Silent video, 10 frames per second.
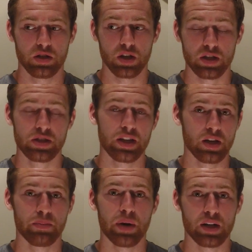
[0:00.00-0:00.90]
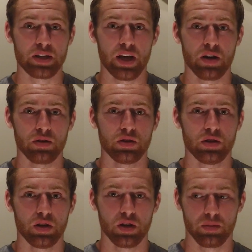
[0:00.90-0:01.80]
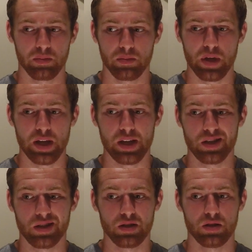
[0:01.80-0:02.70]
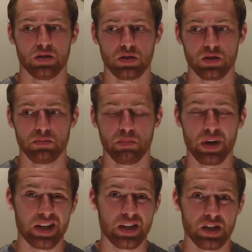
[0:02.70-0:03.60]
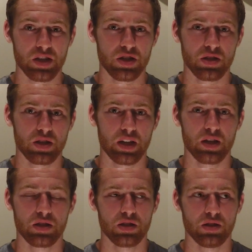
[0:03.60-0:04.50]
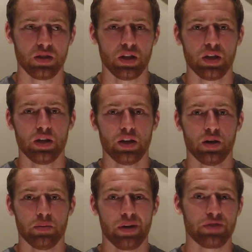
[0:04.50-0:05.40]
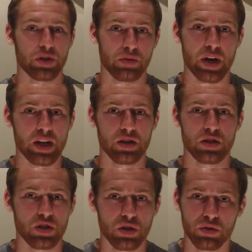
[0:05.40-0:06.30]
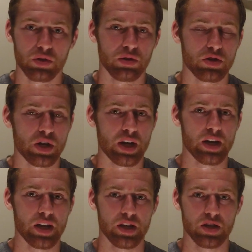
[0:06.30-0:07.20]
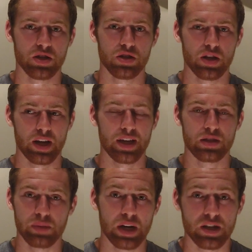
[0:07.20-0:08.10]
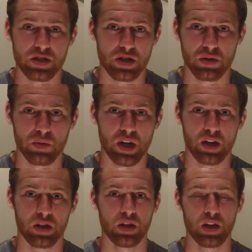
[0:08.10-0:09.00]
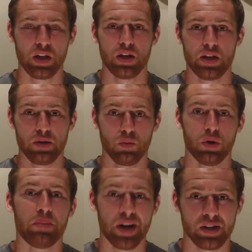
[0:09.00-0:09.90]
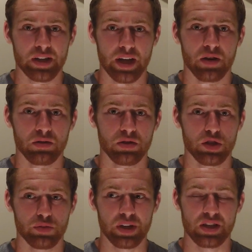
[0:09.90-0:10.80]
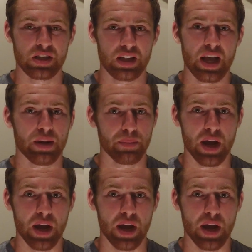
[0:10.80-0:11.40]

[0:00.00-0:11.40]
does tend to bog down in muddy conditions, I guess. after a rain and you go through and try and edge and it hasn't been edged in a while, it will bog down just because of the lack of